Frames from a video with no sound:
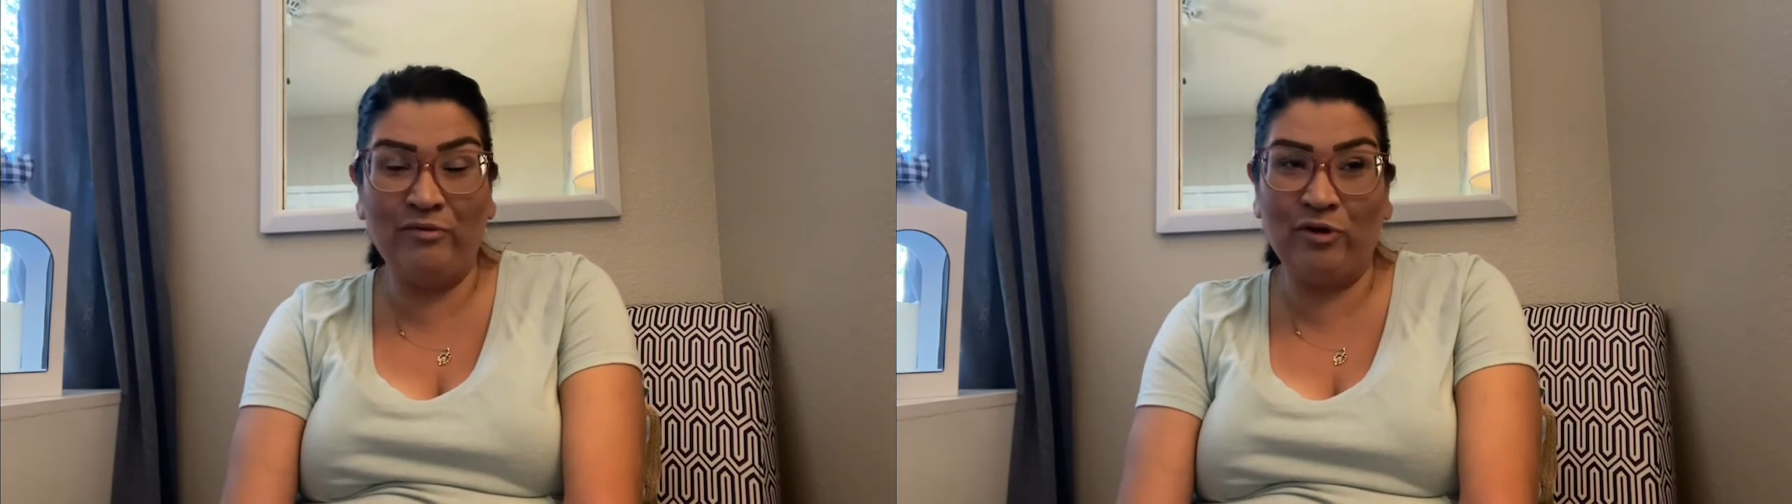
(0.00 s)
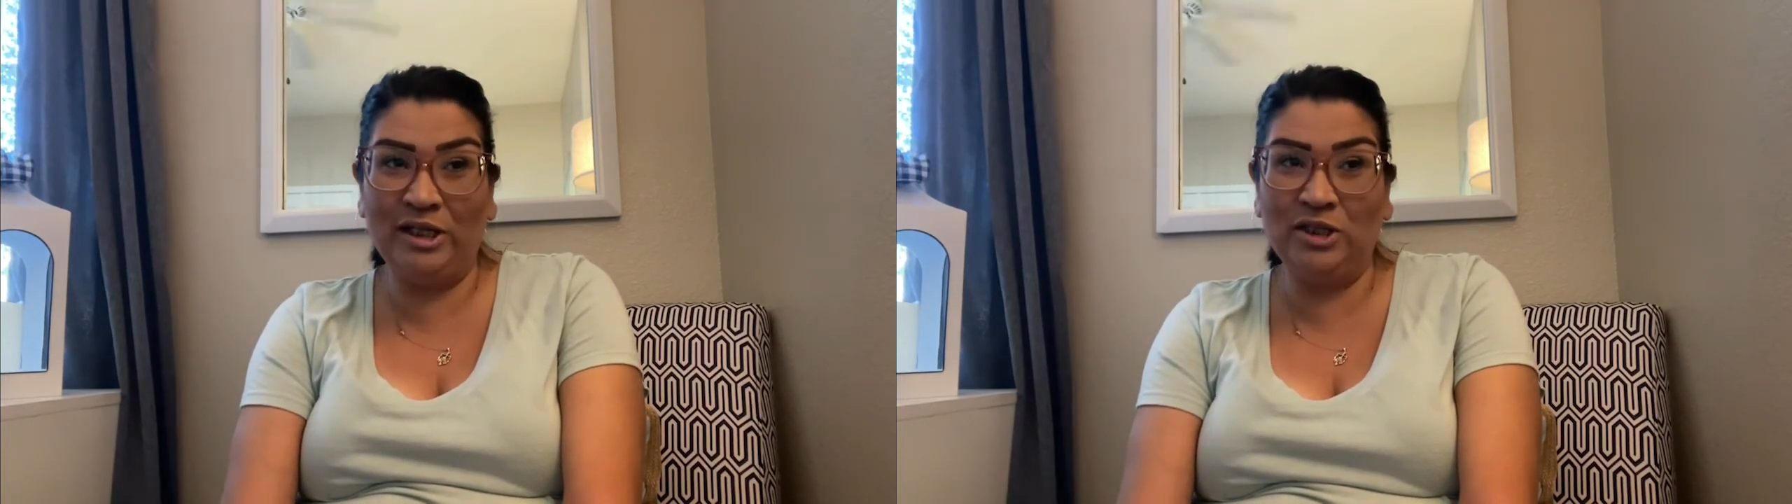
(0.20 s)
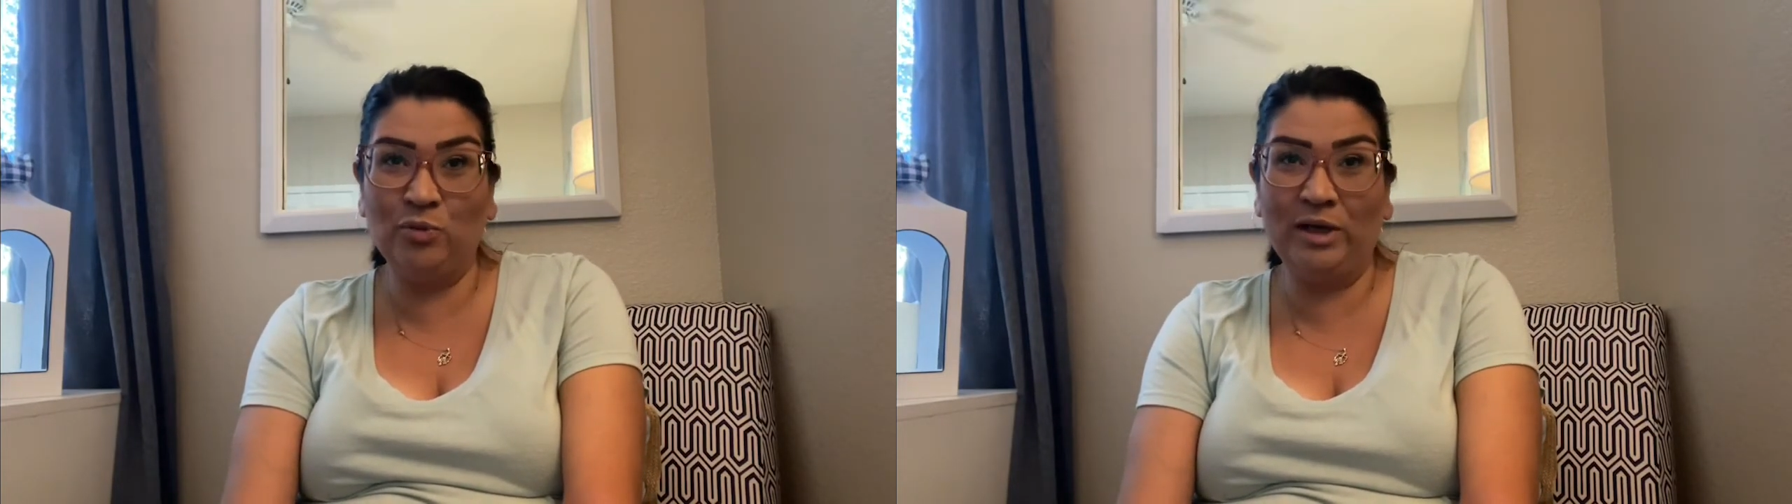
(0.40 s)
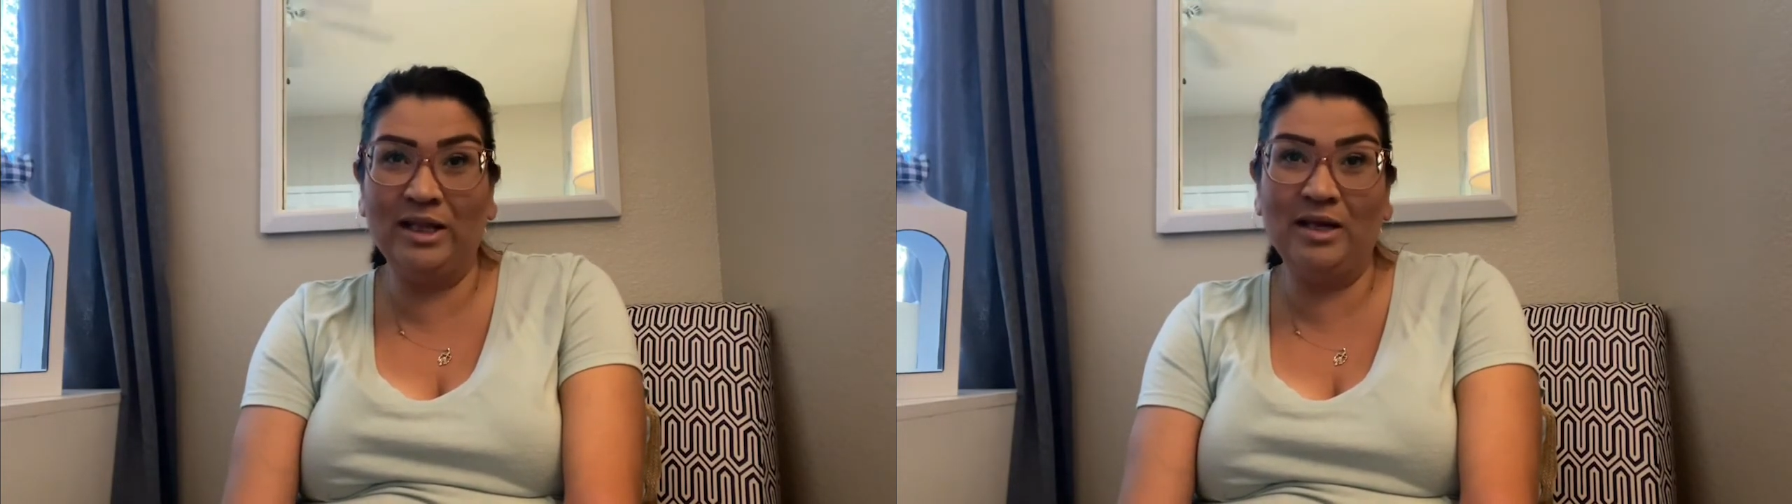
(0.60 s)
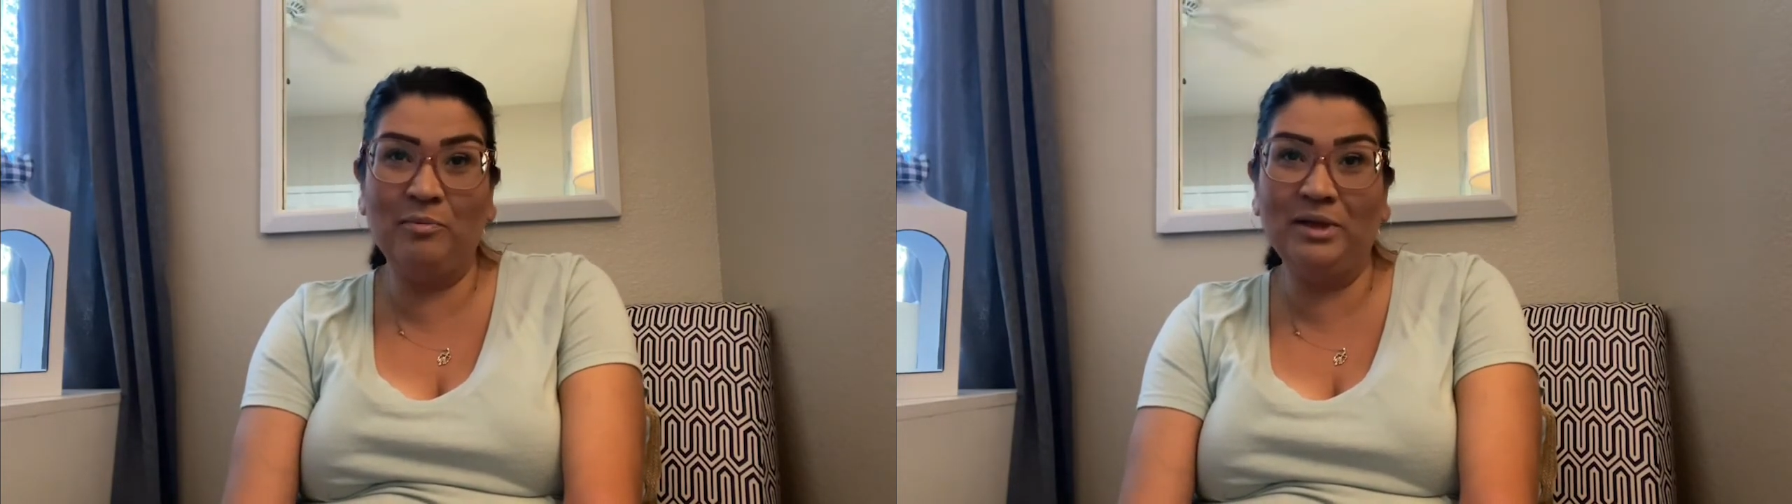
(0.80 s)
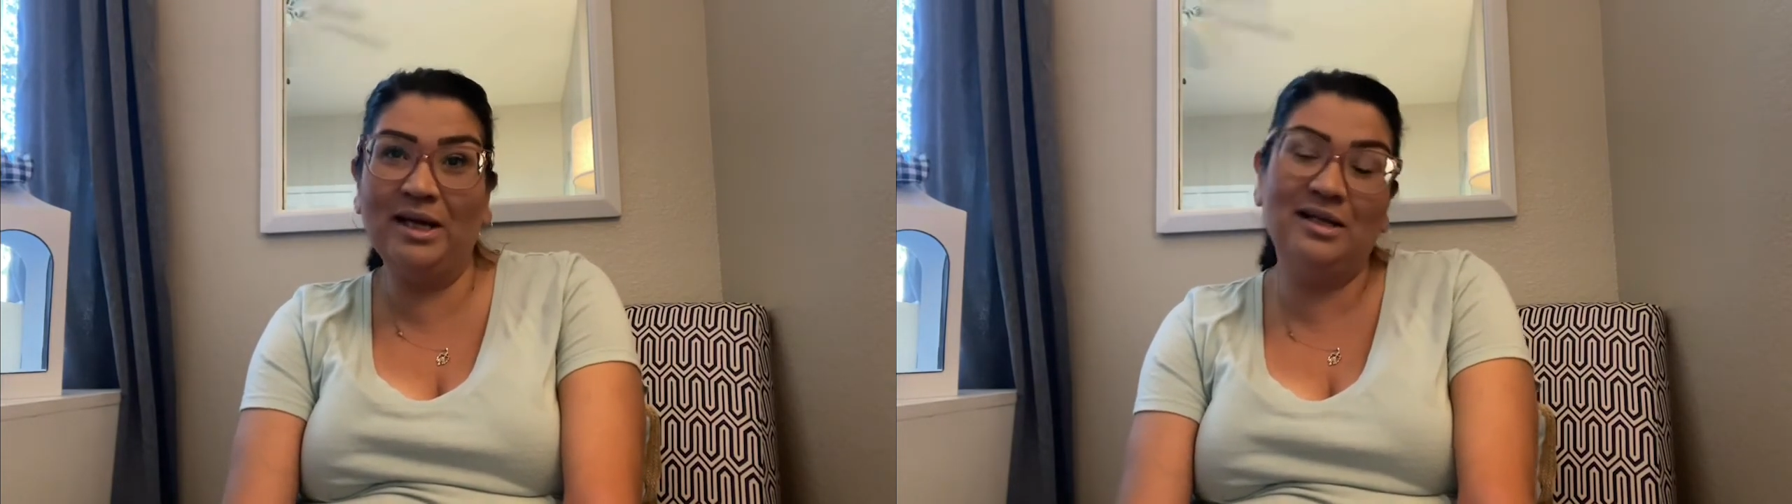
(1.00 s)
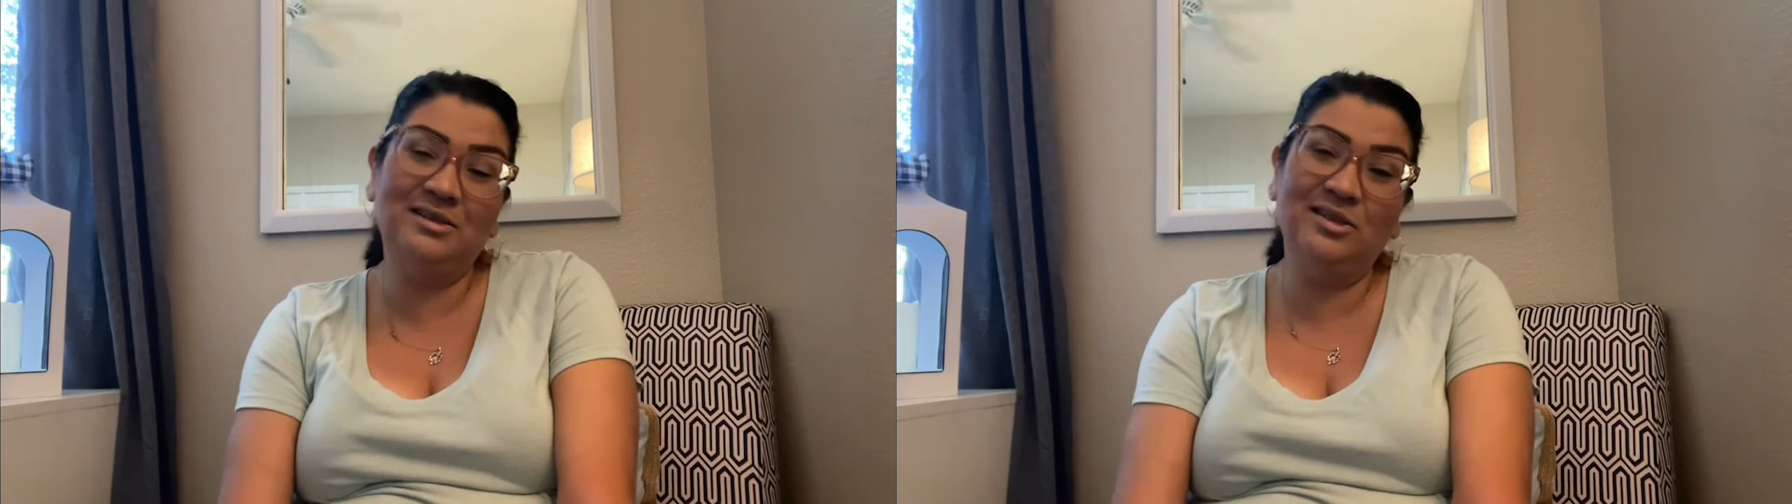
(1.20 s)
for each one of them because,